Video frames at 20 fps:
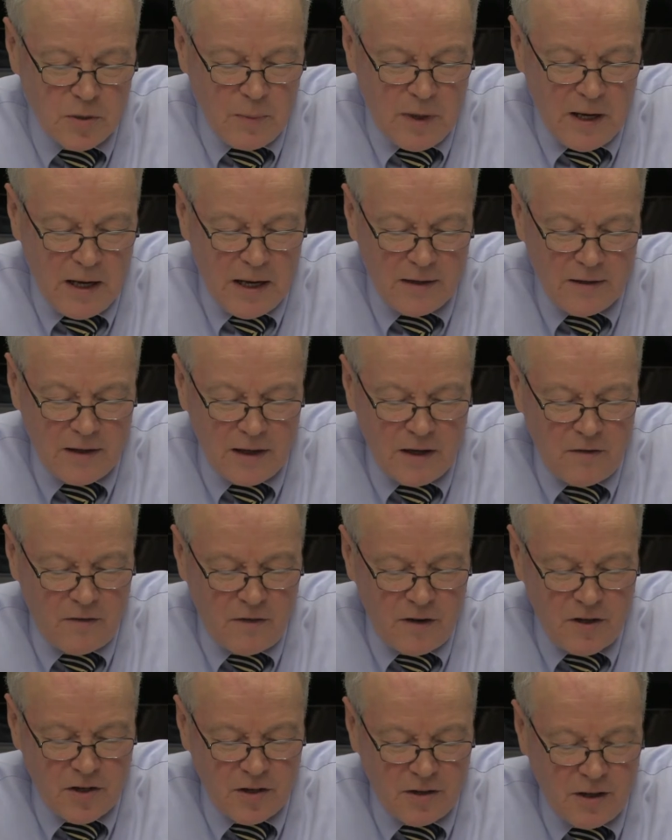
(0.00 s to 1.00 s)
me that a
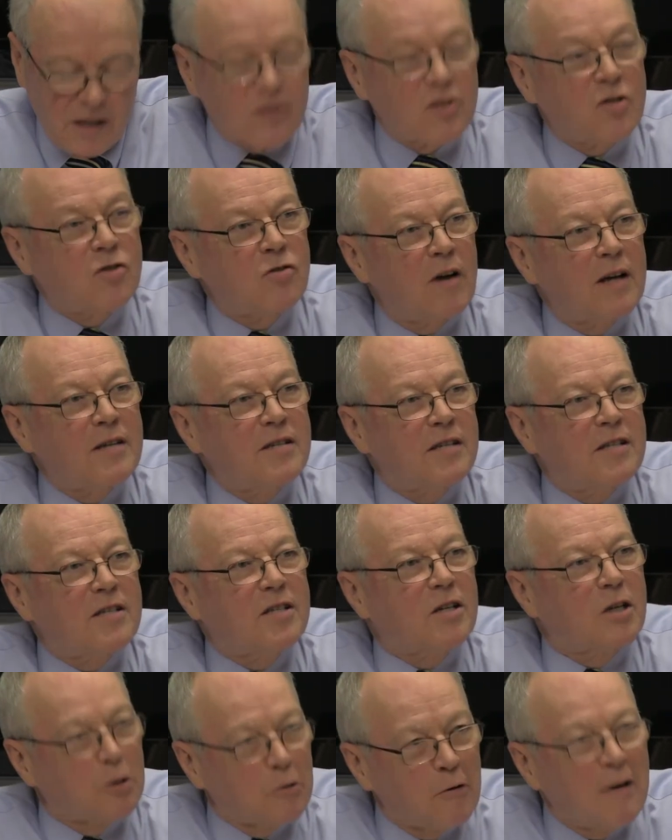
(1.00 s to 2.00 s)
vision that stresses
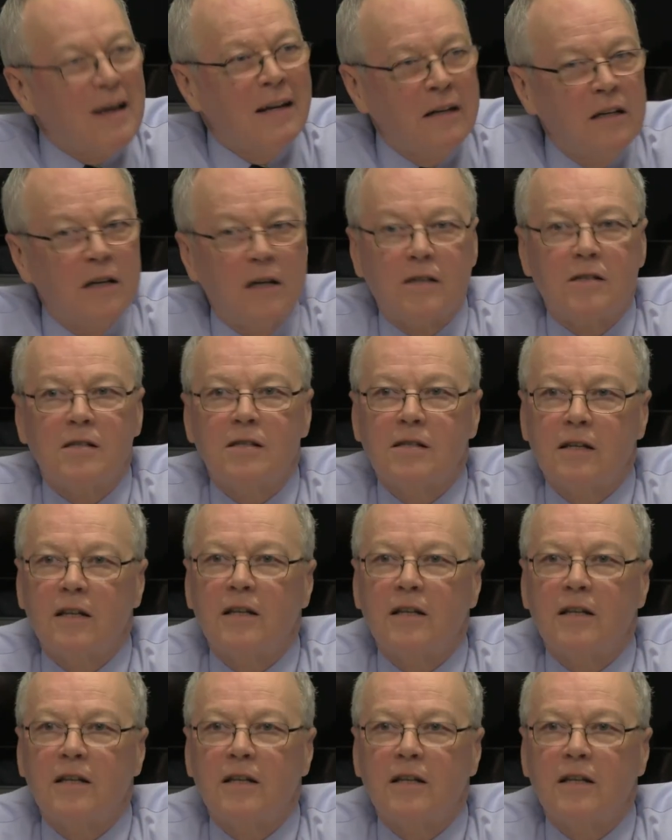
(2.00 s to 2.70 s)
Koreanness